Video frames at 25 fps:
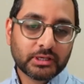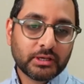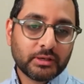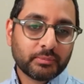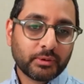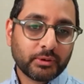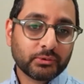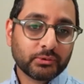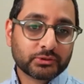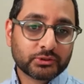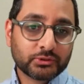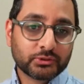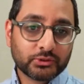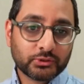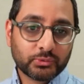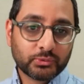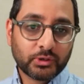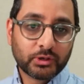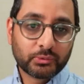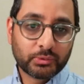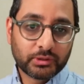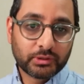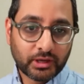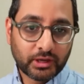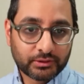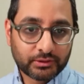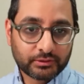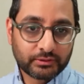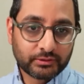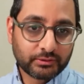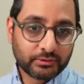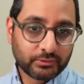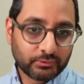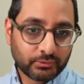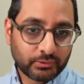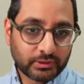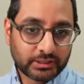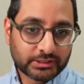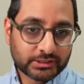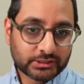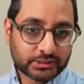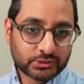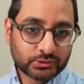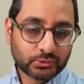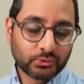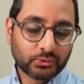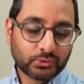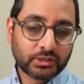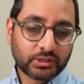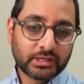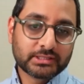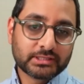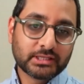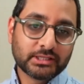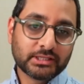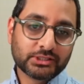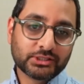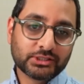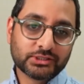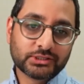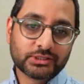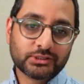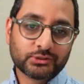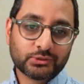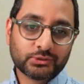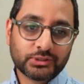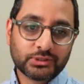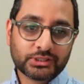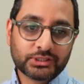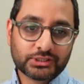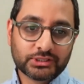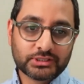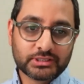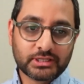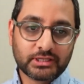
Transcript: We also do work with other religious organizations and traditions.